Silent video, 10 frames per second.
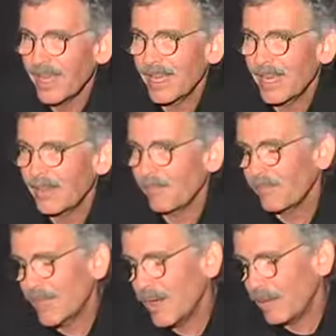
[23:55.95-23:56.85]
And I
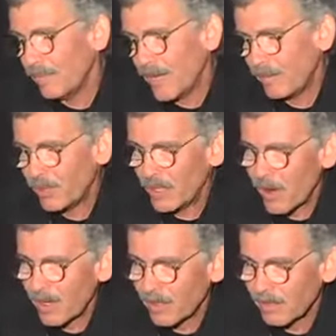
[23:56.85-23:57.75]
bring
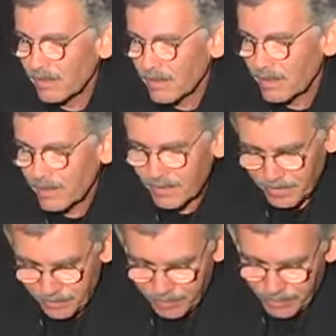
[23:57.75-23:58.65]
articles.
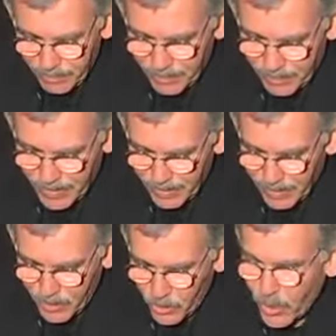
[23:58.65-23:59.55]
The